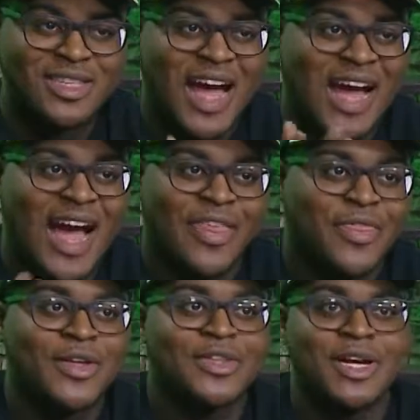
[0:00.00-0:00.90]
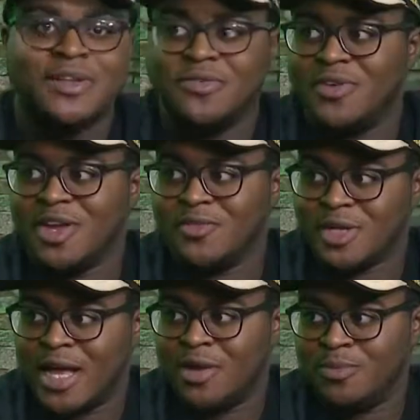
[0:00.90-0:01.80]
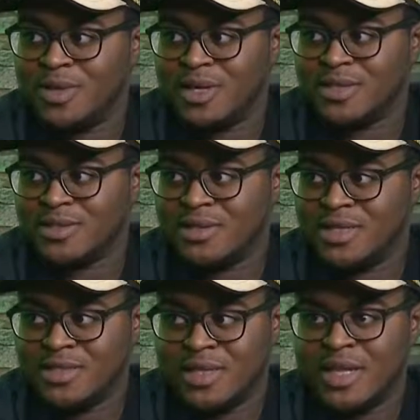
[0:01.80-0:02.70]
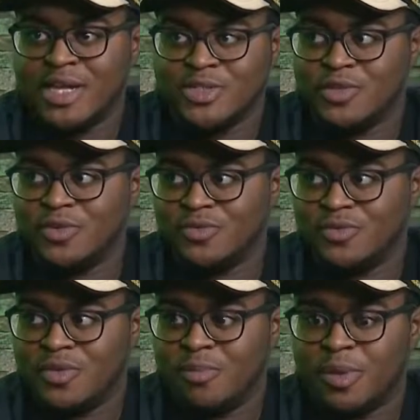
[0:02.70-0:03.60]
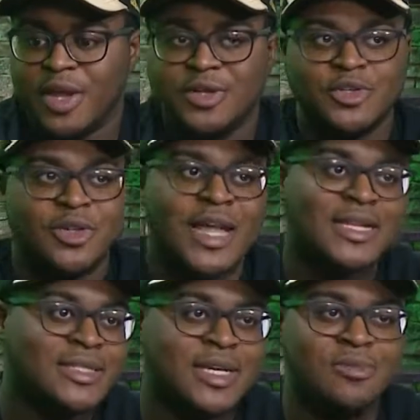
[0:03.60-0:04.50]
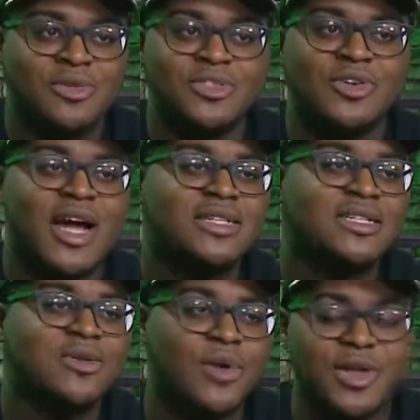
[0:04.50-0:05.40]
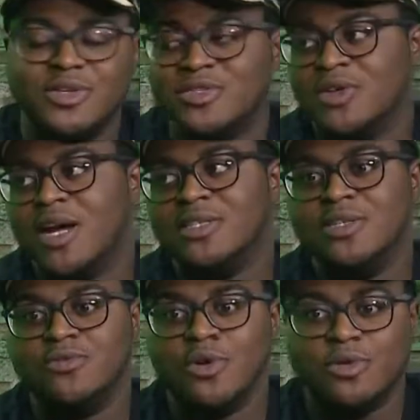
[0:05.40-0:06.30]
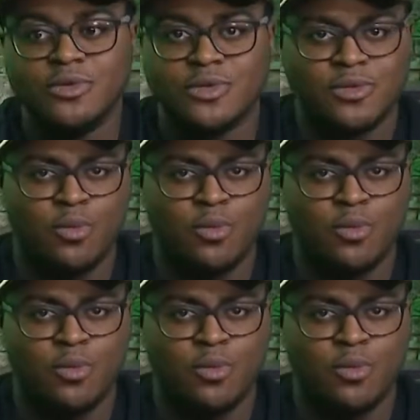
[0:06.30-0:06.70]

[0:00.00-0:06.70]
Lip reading: I think they're going to figure it out because it's the nature of the players on that team. You still got D Wade, you still got D Rose,